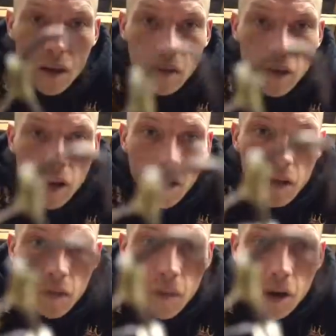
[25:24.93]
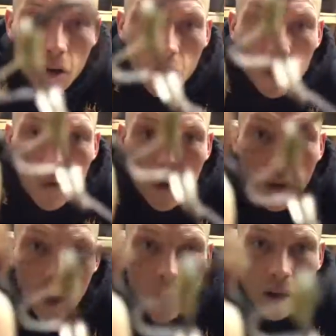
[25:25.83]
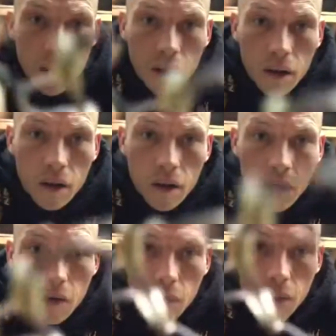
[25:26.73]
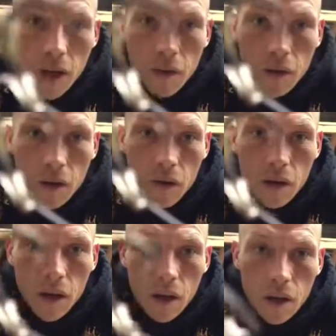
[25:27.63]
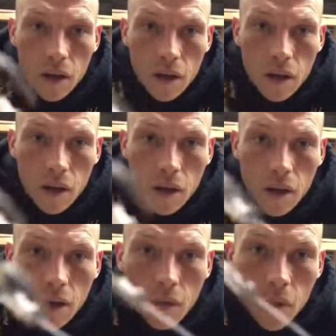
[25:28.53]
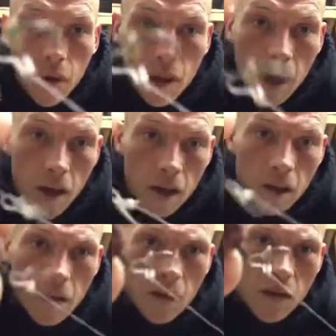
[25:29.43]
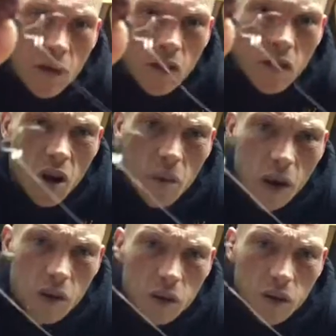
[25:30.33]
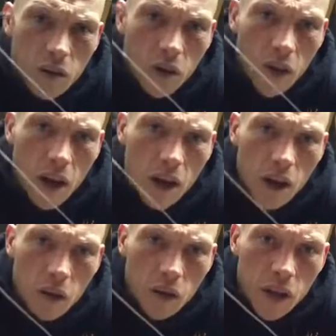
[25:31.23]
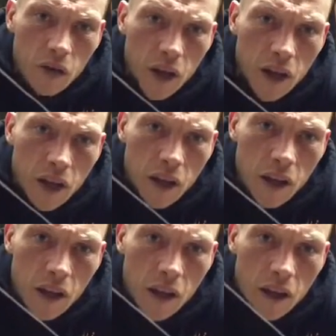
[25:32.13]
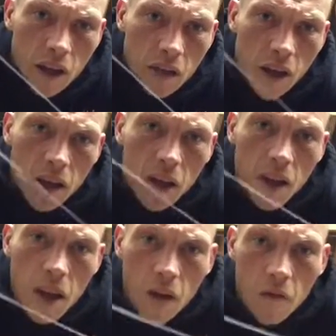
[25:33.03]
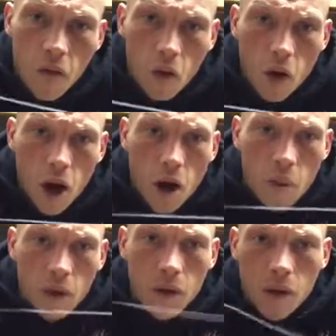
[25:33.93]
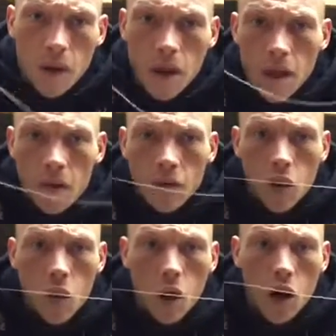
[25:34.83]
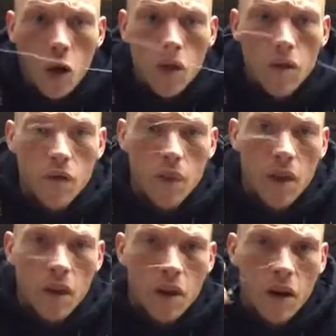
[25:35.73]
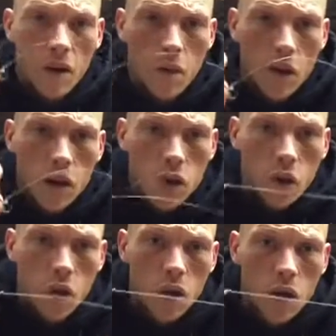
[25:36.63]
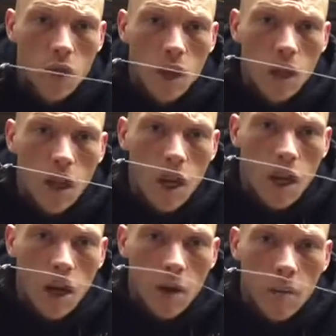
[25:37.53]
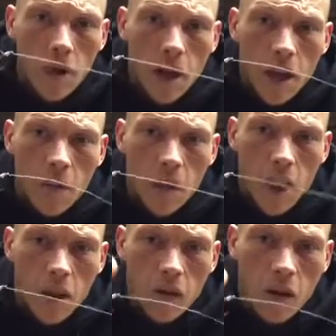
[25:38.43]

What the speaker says: See that? It's a micro swivel on that. It's not bloody focusing in. But yeah, so I've just got a micro swivel on that. A little D-rig, you see, and fluorocarbon. It's actually quite long for me. I like them quite short. But yeah, there we go.